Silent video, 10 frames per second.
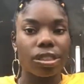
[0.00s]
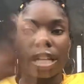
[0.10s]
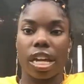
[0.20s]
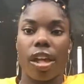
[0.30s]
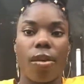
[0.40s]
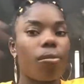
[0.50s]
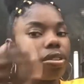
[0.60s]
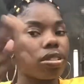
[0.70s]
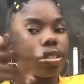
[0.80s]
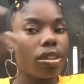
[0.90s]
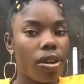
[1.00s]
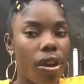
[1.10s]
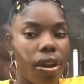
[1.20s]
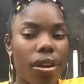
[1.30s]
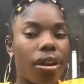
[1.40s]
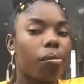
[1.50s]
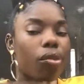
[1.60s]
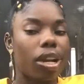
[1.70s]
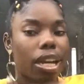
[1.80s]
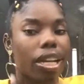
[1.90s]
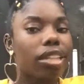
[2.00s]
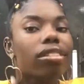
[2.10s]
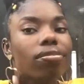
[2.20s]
So like it was more like